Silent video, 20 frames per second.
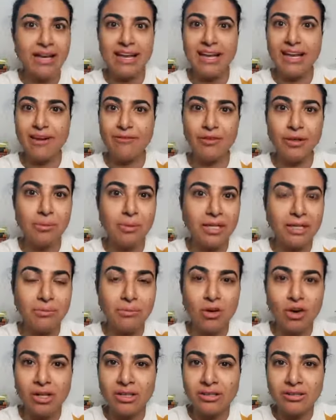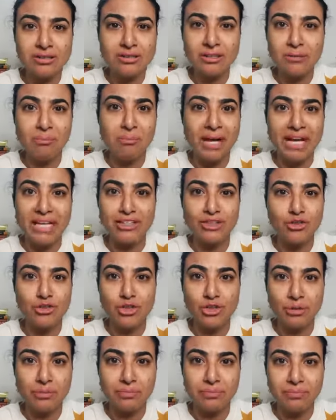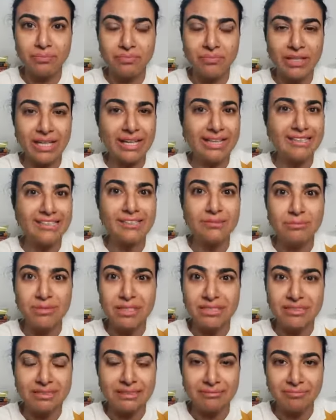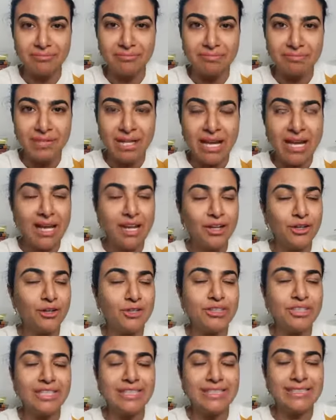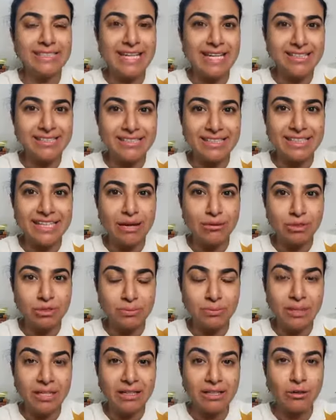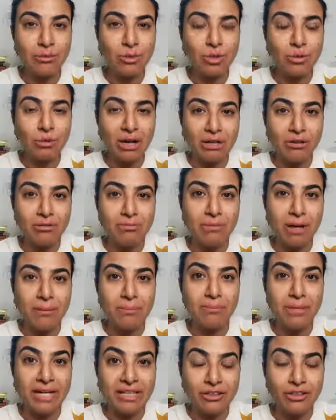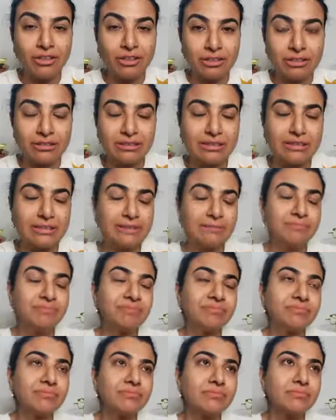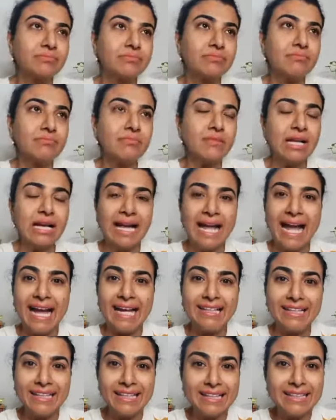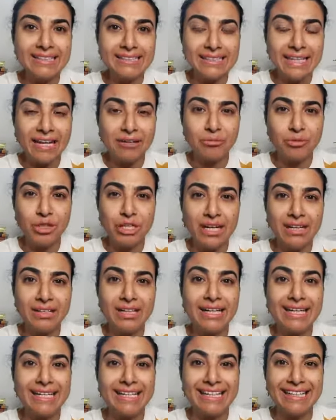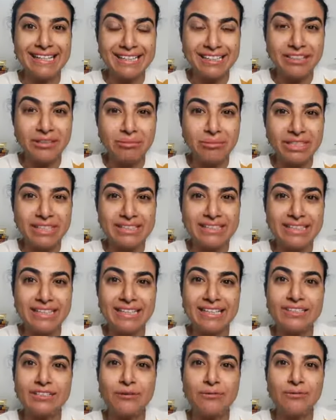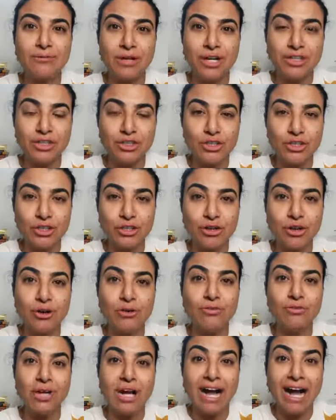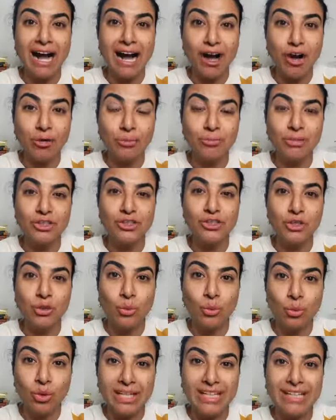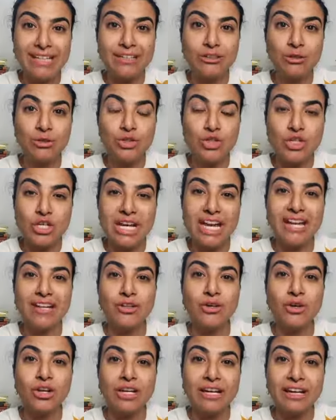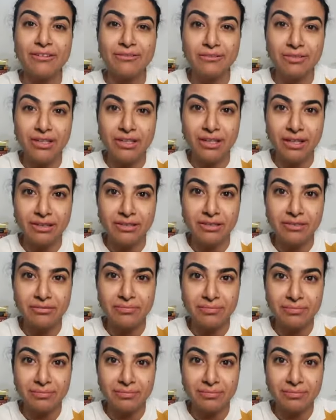Everybody wants companionship, intimacy. You know, just yesterday I was speaking with one of my mentors and he said, Priyanka, intimacy is a function of how much you're willing to share your life with the other.